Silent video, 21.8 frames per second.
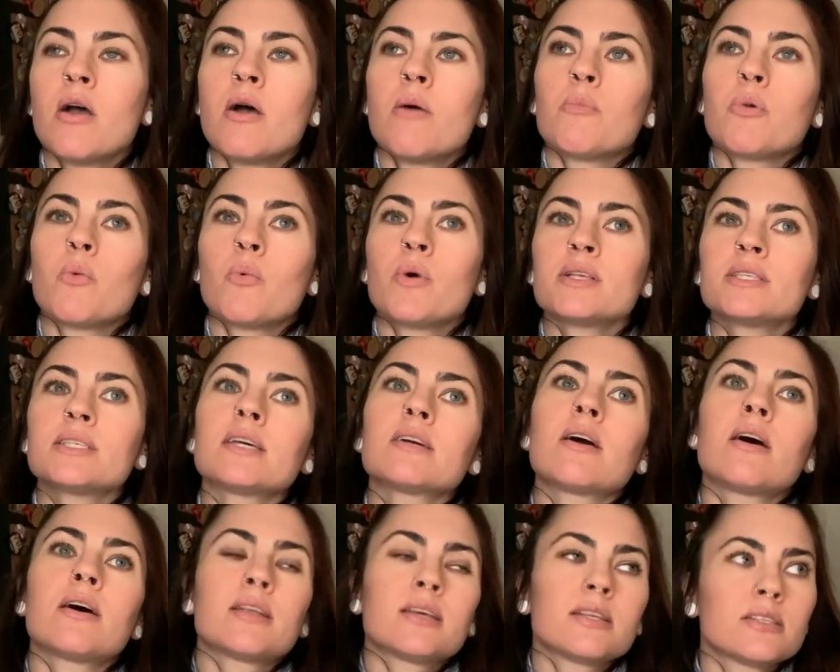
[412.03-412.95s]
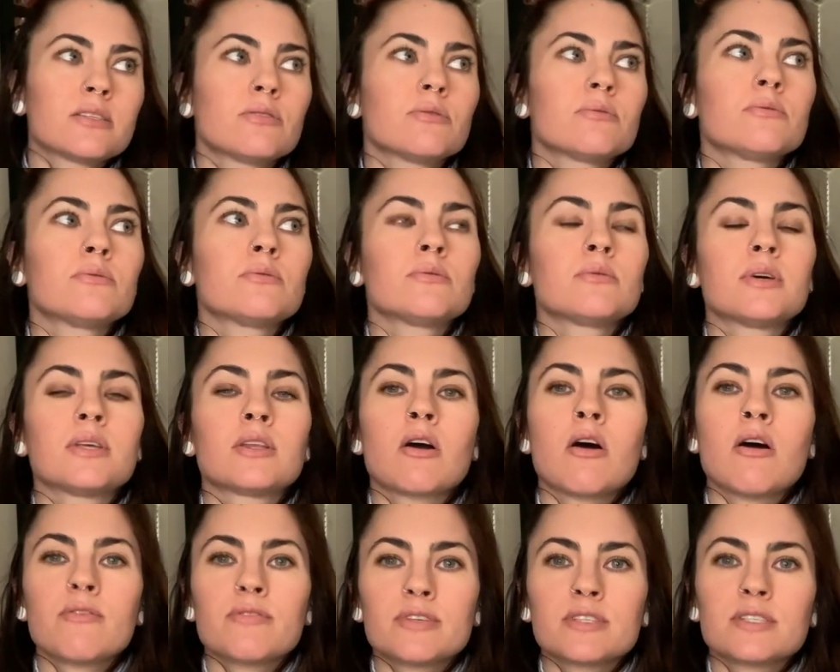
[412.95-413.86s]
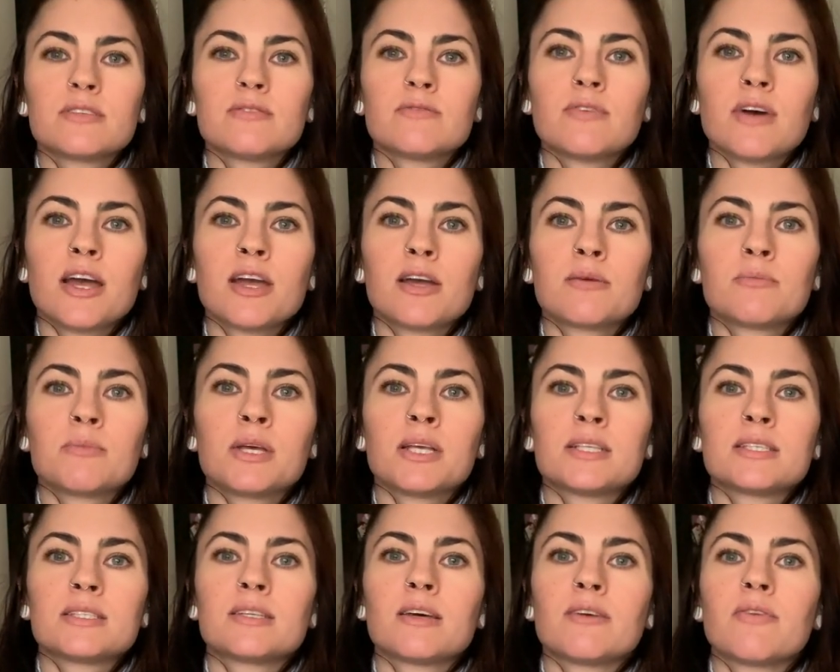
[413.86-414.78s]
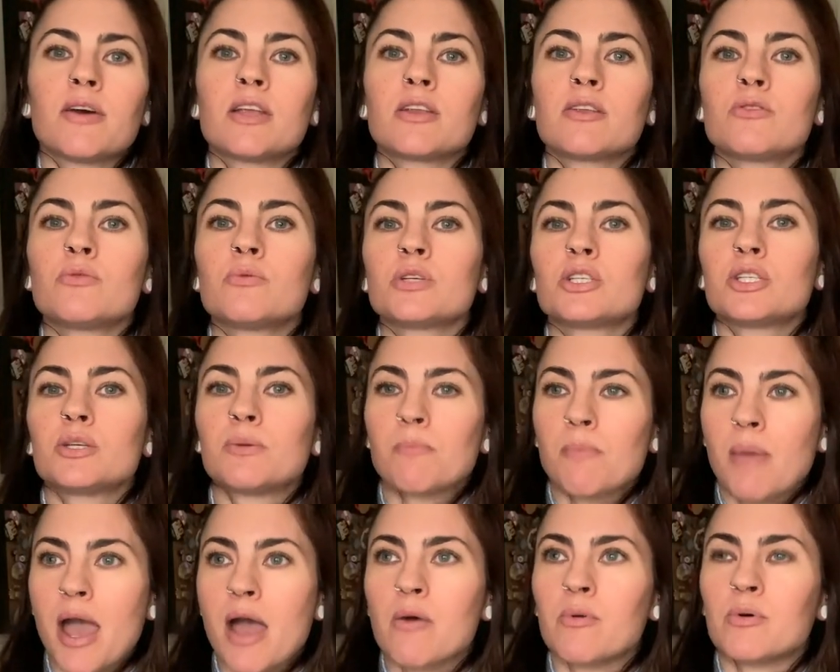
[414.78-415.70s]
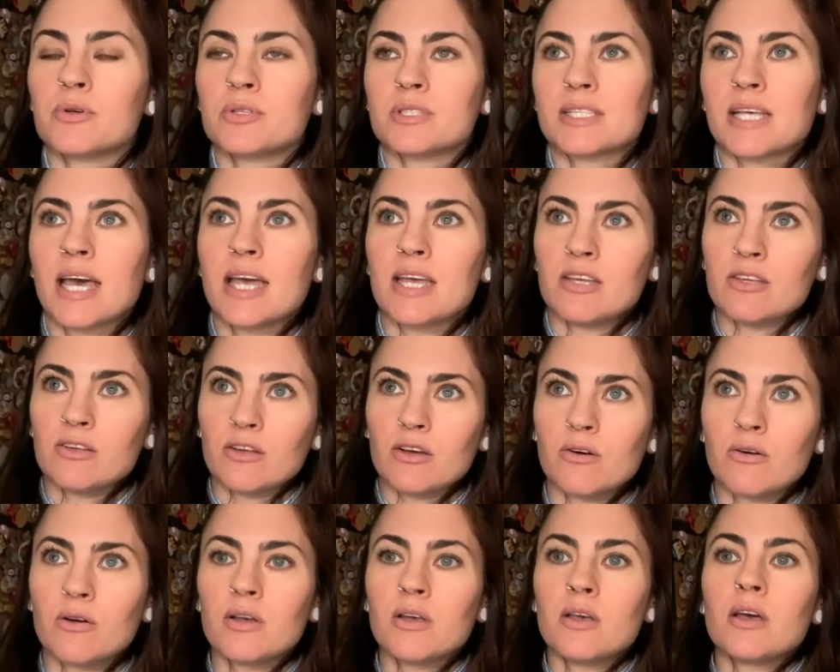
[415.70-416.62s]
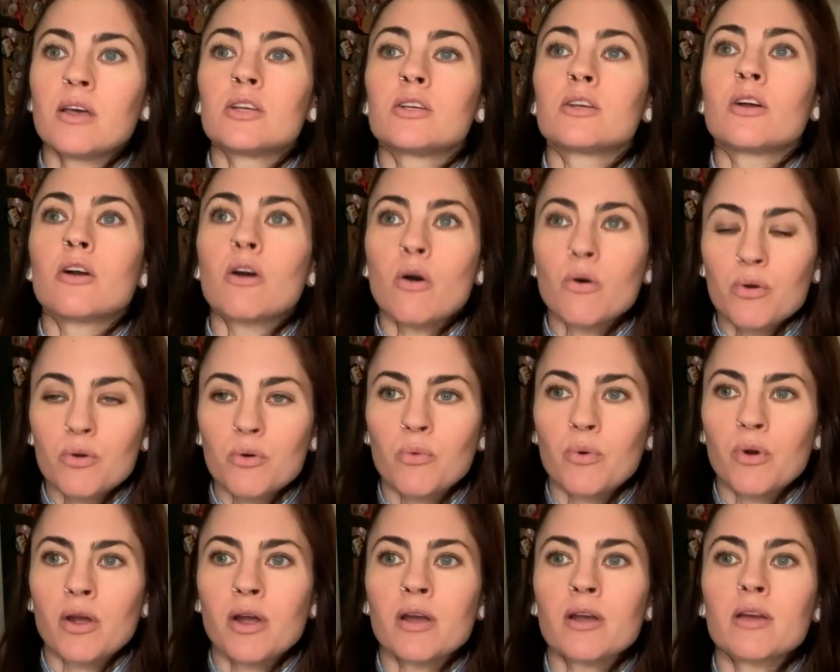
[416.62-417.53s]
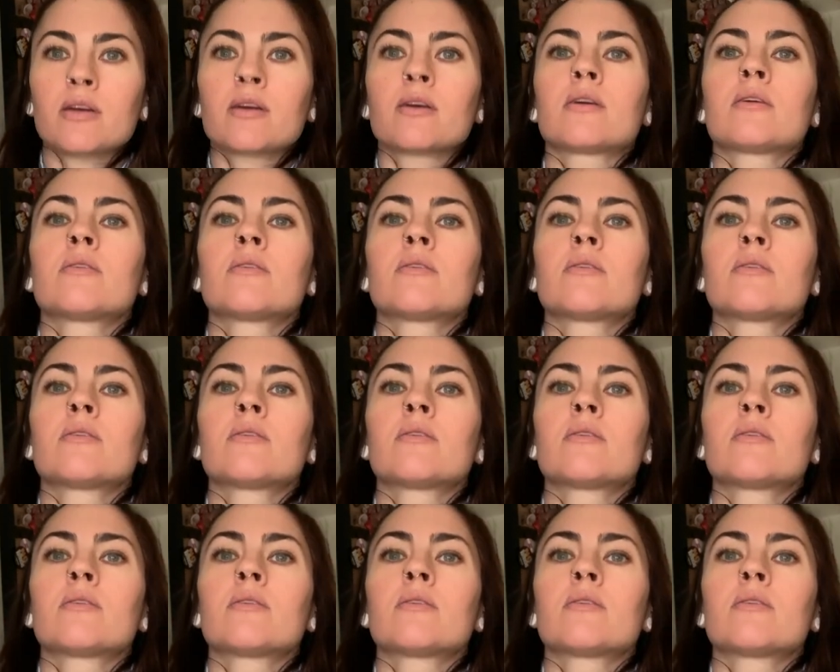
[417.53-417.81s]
But once I got into an office environment and stuff, I knew what she meant was that, you know, go to work,